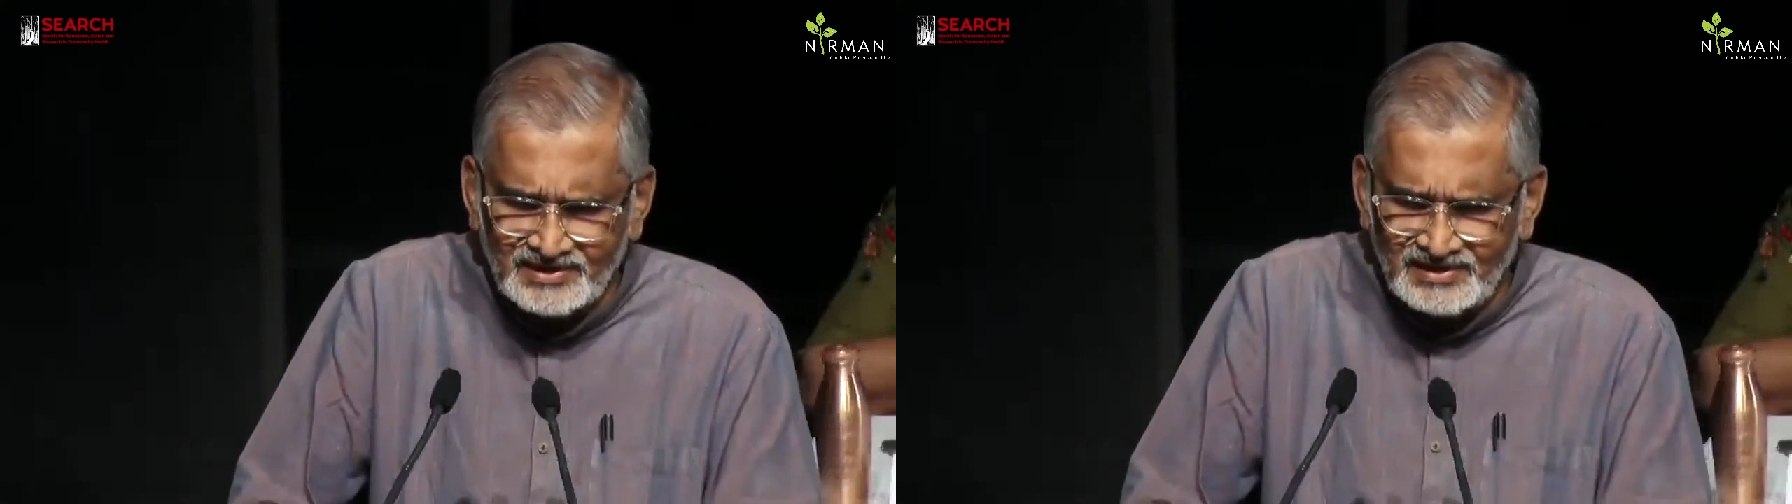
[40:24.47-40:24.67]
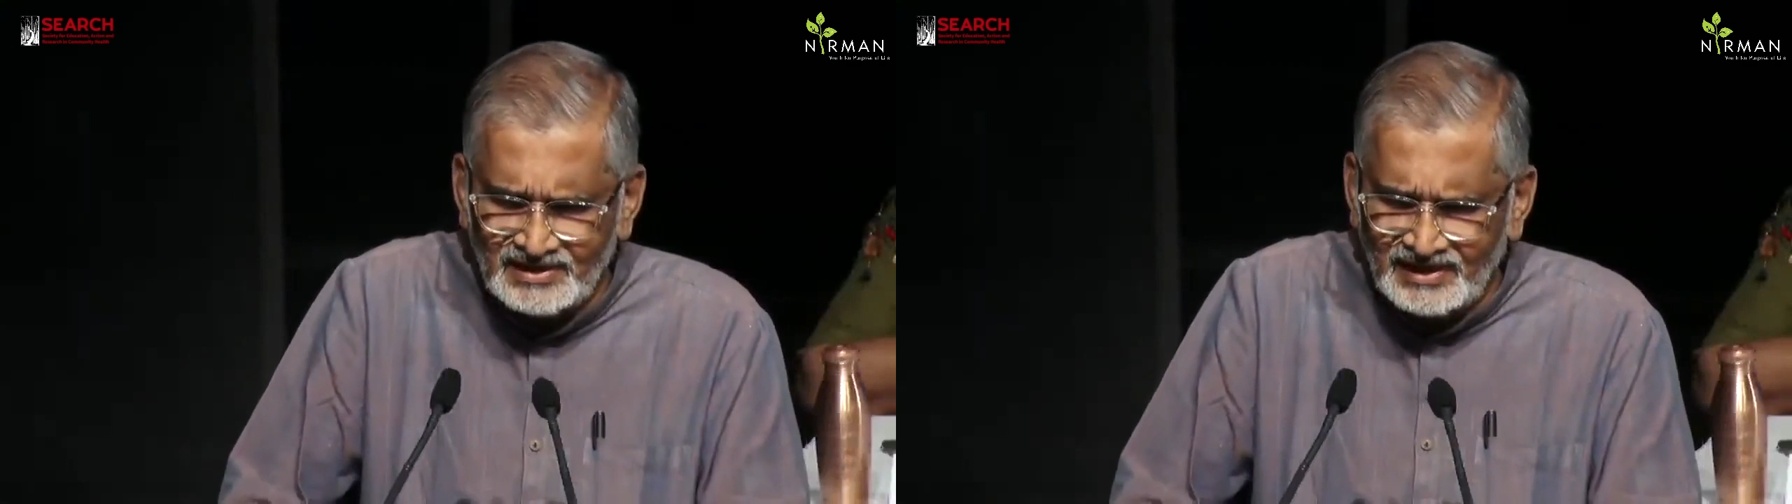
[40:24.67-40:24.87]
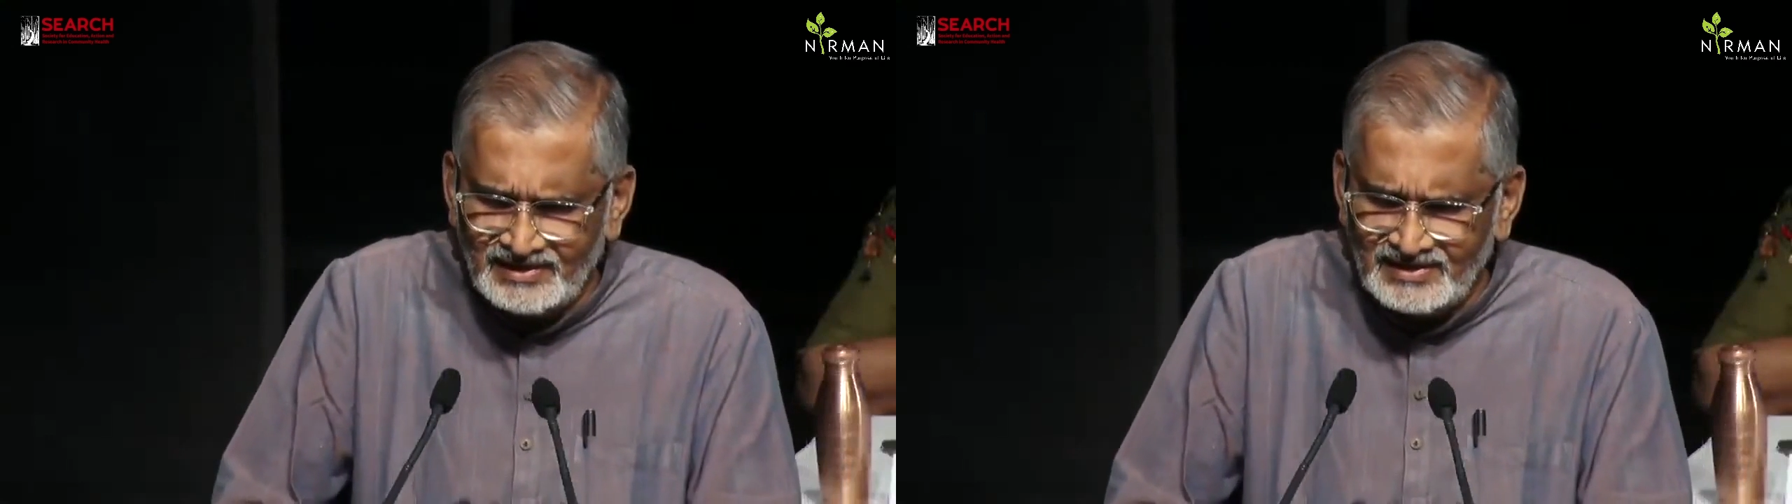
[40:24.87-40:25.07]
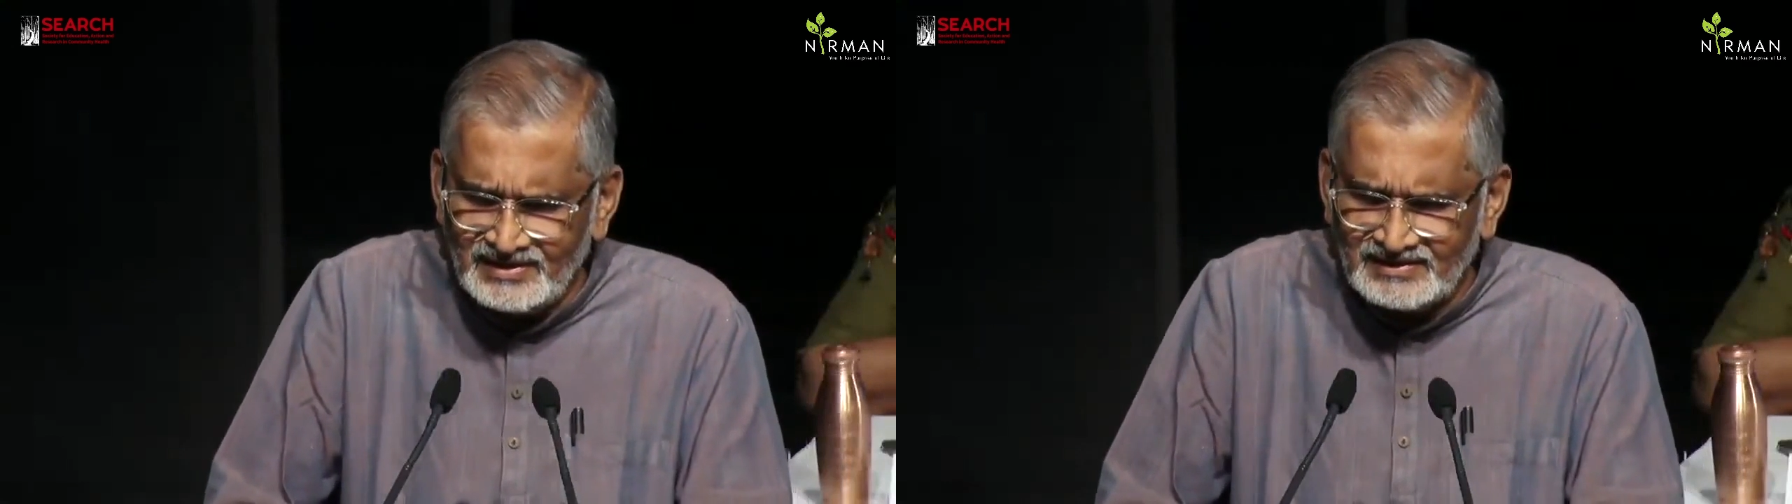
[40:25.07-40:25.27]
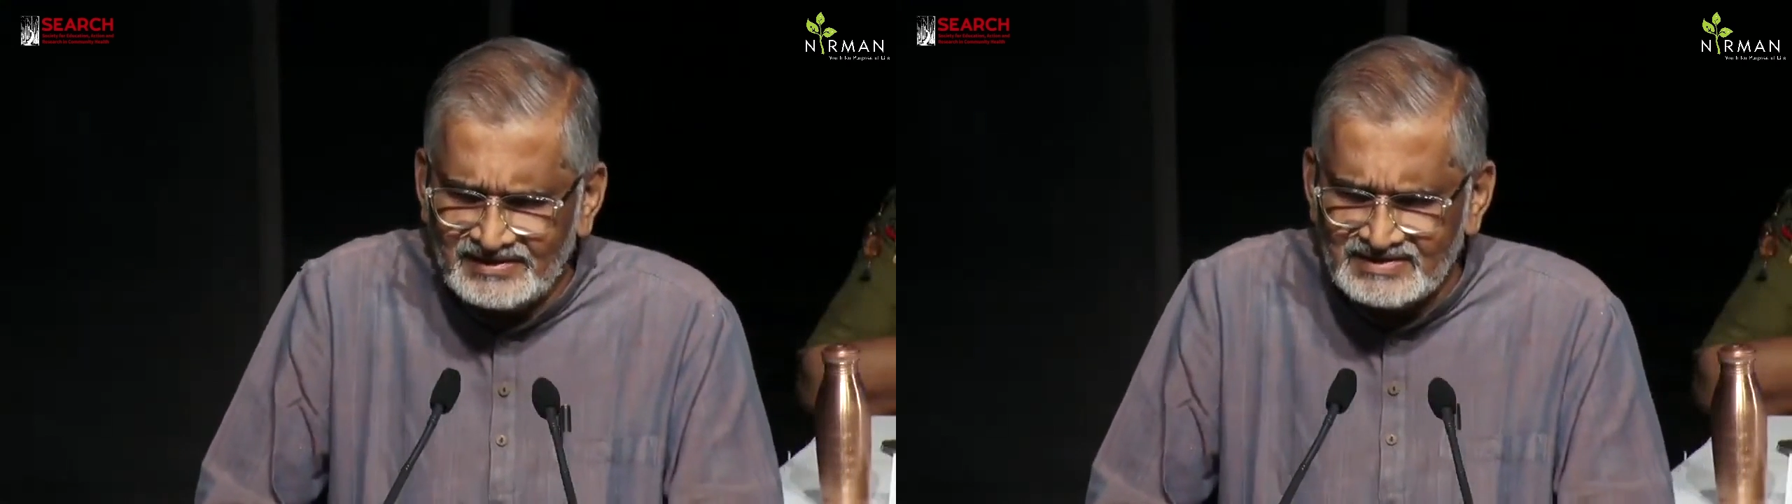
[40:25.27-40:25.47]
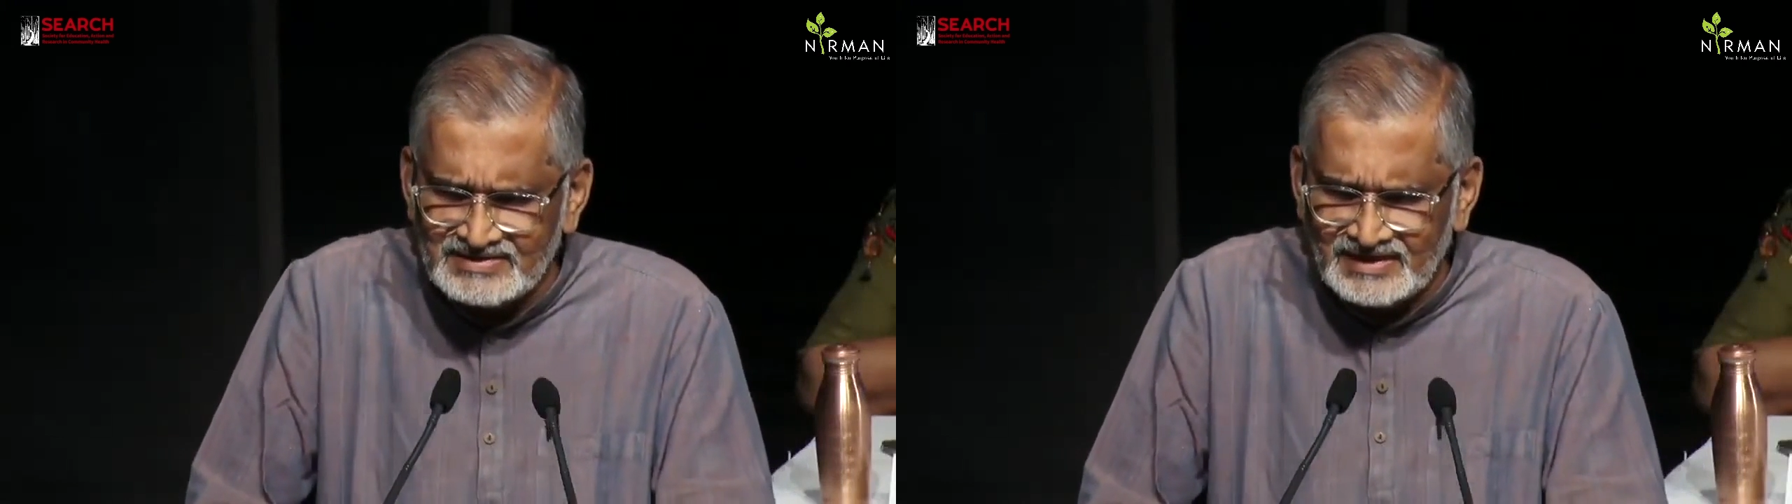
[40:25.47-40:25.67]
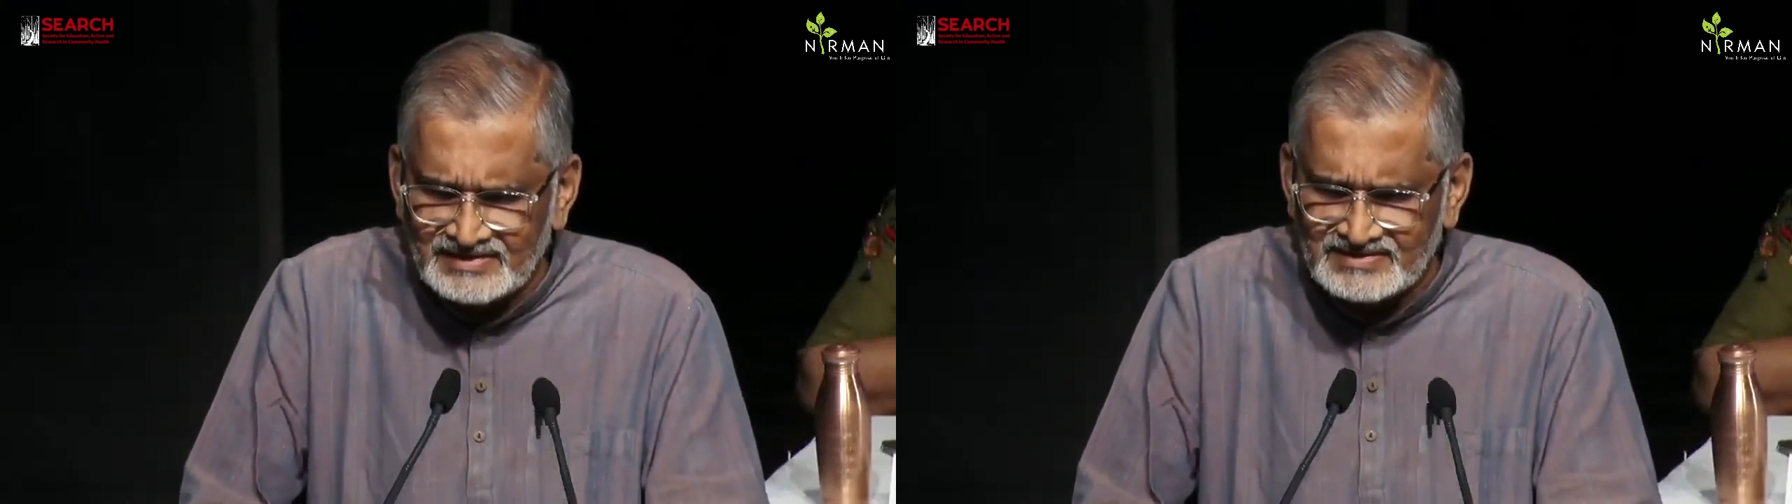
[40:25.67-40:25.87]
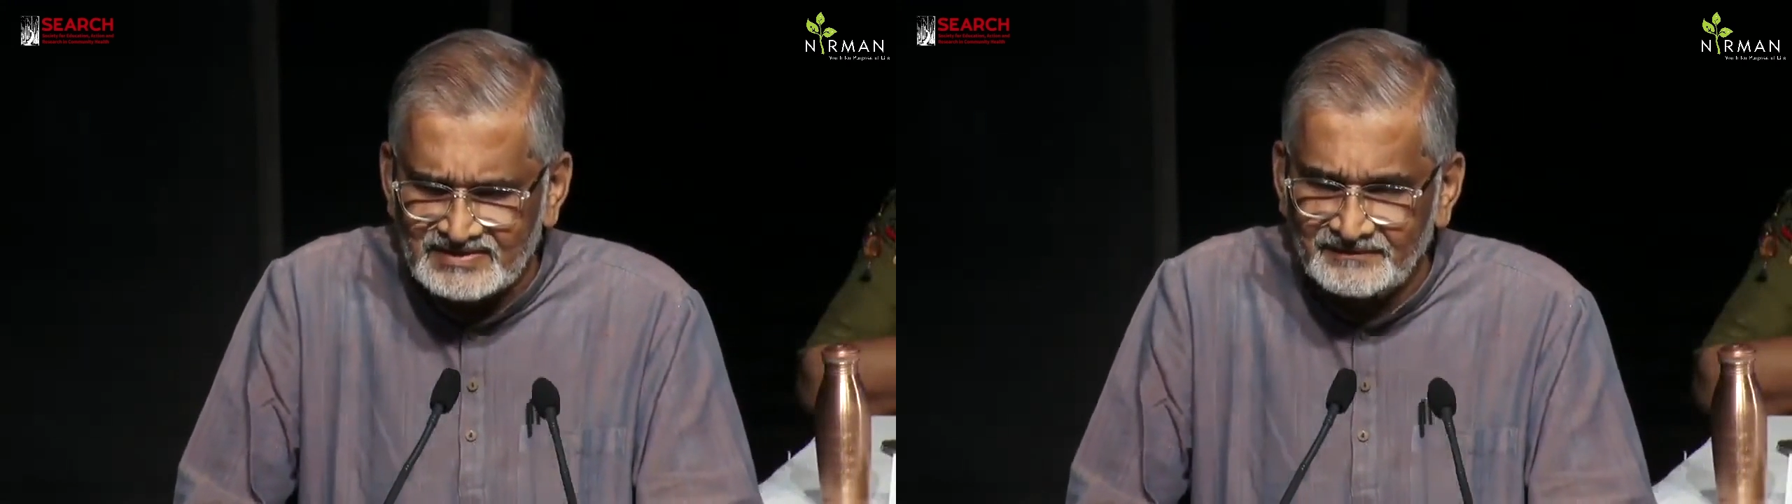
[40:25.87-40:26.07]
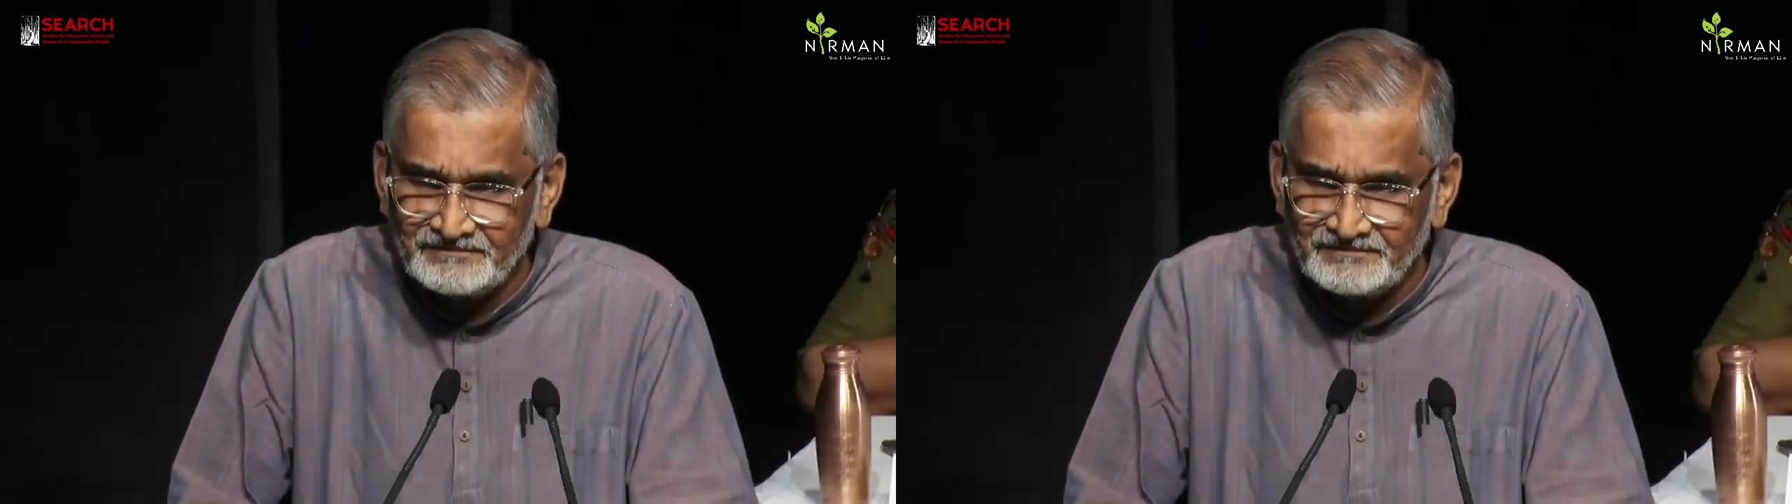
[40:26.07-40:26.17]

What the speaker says: in 1906.